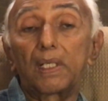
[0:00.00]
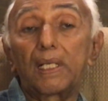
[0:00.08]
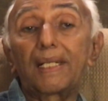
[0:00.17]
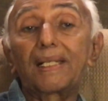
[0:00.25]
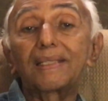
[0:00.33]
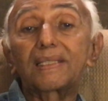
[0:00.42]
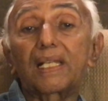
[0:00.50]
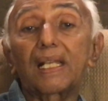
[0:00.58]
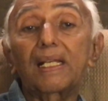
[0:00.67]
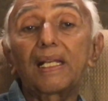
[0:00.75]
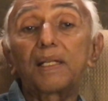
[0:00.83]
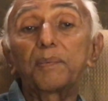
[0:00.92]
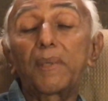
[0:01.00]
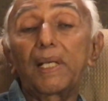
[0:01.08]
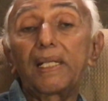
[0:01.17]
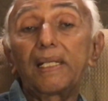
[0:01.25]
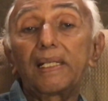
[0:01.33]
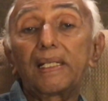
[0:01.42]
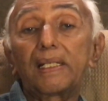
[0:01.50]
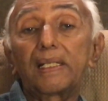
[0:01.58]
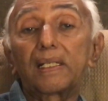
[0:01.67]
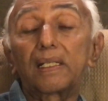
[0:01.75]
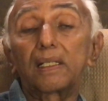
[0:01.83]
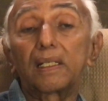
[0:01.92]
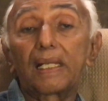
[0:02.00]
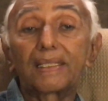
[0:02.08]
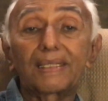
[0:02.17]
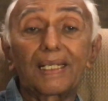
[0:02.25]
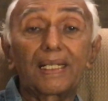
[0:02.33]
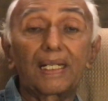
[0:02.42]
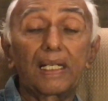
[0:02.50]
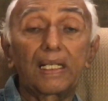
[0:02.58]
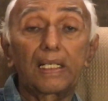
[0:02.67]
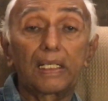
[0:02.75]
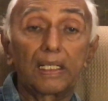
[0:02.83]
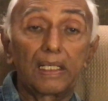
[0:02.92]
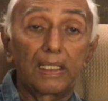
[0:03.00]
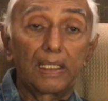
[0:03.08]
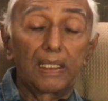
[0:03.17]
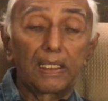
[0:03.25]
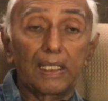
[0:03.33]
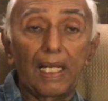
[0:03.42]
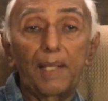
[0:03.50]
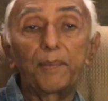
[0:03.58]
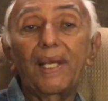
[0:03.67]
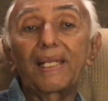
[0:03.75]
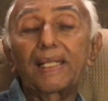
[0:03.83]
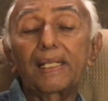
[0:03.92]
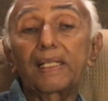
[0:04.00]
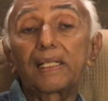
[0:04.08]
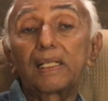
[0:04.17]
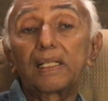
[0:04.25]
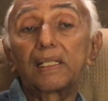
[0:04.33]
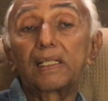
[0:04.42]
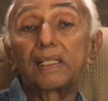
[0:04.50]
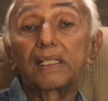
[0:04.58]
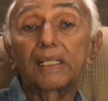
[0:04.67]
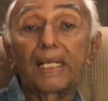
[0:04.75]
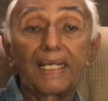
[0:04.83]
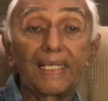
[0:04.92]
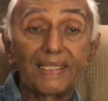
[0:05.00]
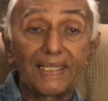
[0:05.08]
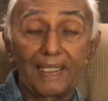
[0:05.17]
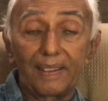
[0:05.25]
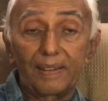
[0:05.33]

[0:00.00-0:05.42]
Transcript: It is triggered by a certain climatic condition,